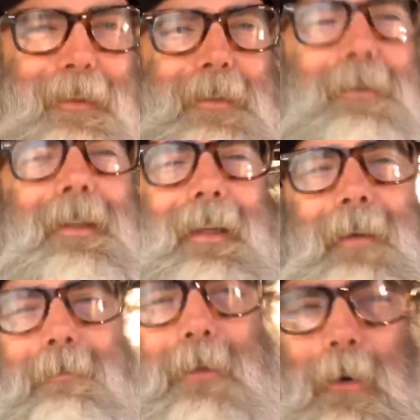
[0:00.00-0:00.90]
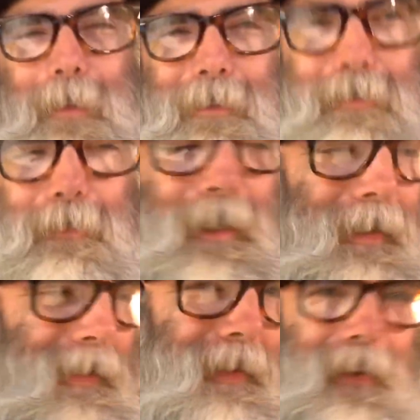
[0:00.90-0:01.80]
really a moment for me,
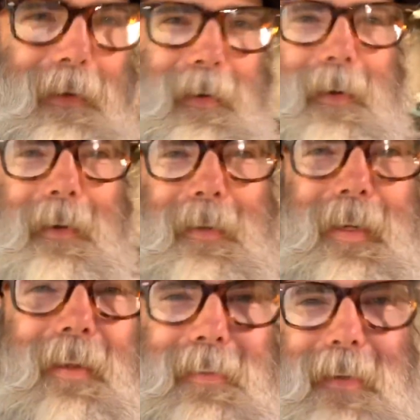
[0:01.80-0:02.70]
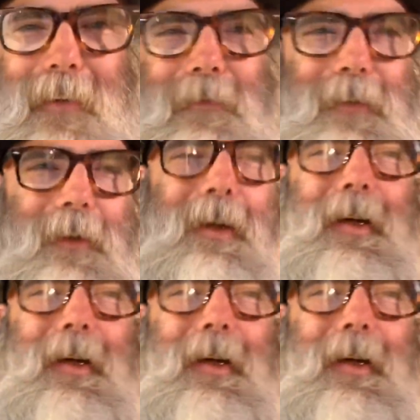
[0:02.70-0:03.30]
and I get very